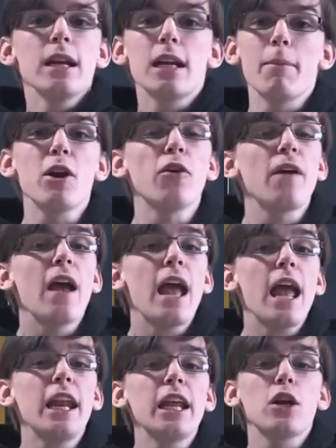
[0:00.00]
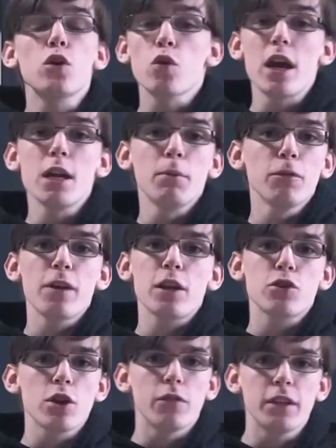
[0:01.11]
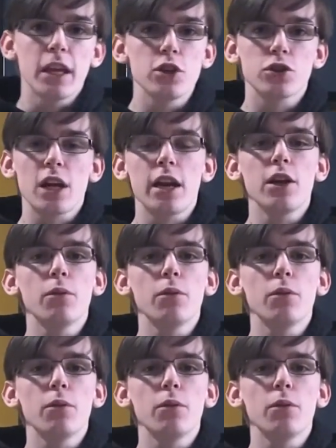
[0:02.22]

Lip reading: coming off an incredible victory over Dangerous Danny